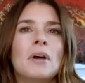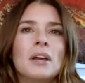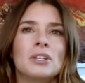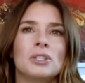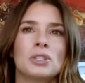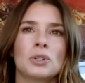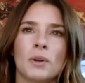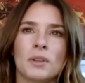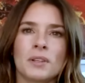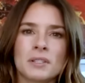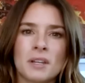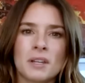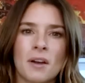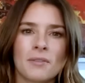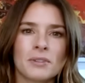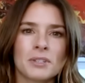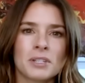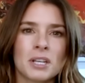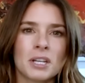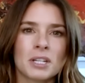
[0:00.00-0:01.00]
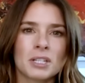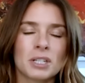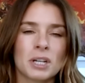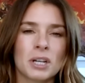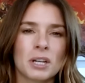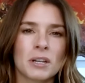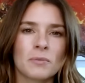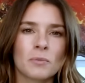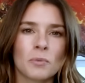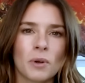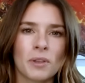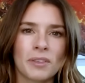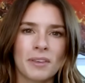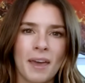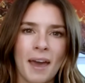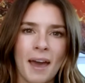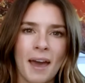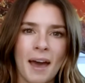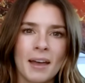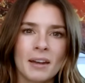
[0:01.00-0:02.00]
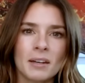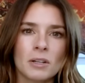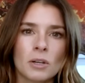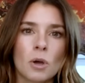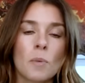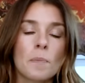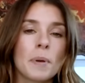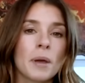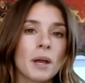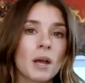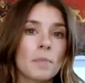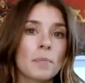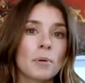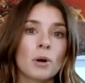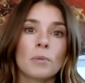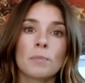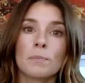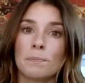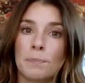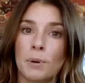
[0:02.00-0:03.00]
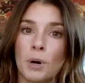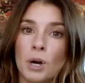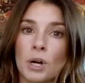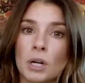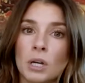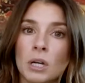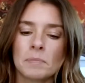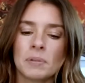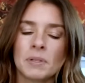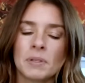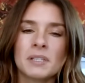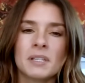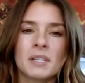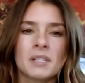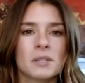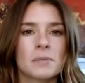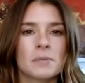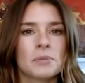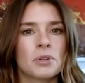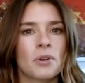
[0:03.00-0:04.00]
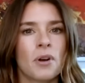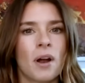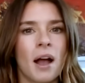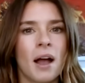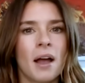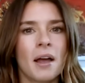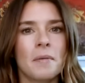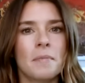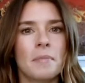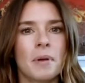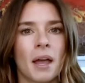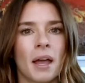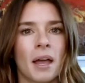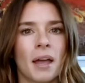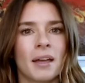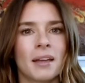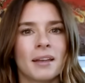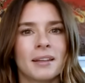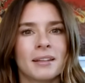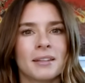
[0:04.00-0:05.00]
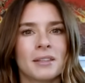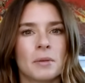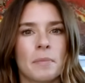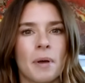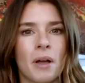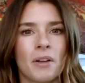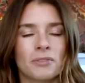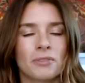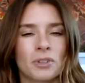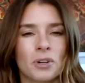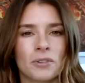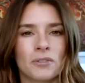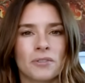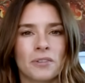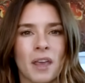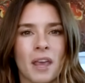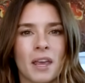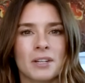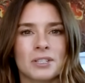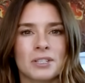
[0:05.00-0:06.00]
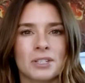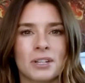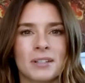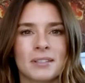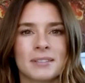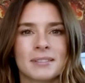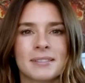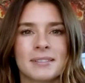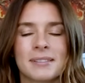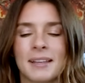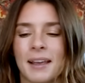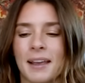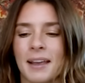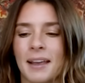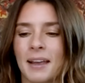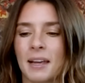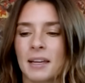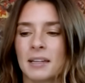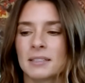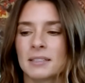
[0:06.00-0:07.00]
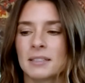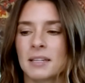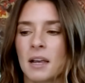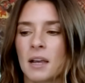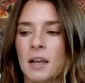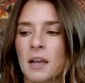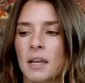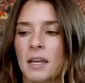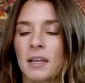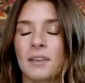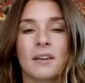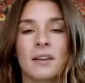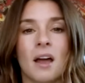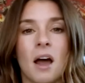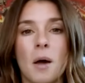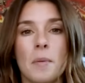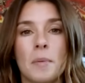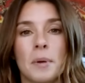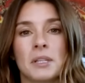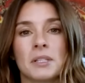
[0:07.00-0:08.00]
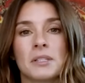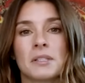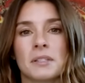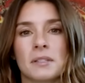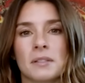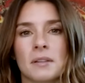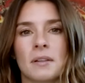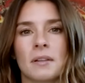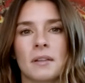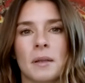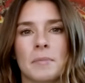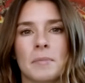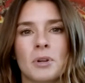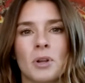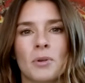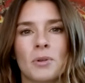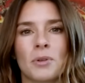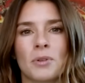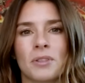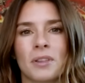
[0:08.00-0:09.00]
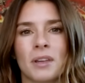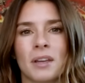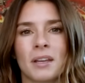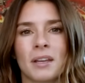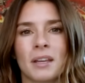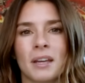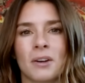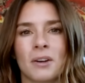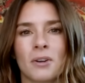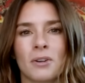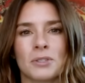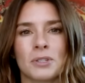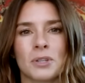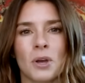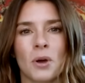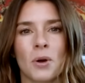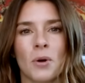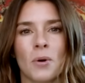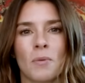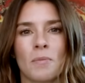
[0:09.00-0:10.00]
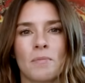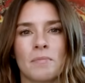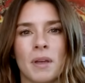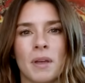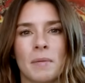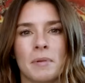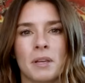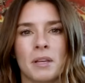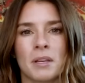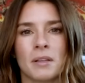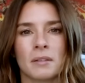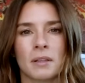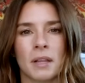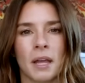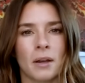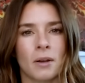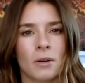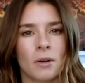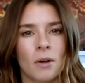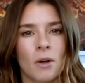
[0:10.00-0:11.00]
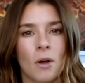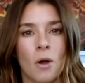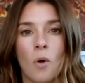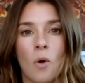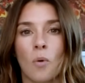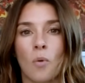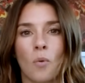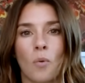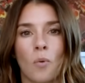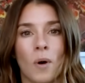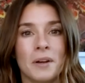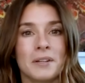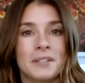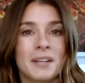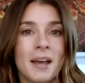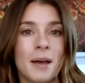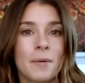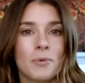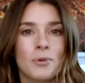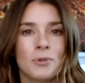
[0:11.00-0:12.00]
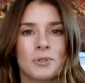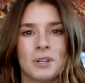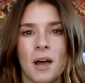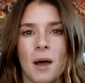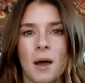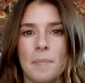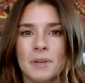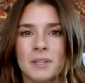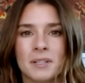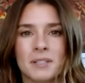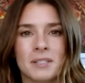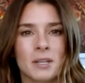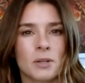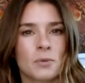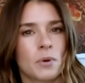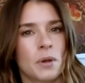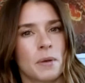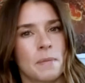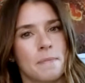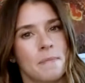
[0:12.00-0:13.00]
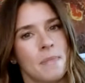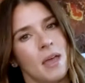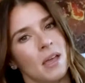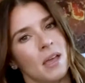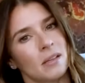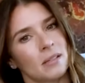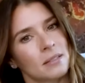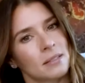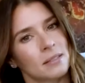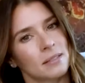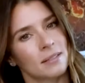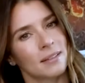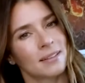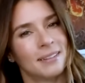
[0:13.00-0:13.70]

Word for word: Enjoy this conversation with Kat. Go pick up her book. Please hit subscribe and the bell for notifications. And in the comments, let me know what you think. And also, maybe like, what taboo topics did we miss?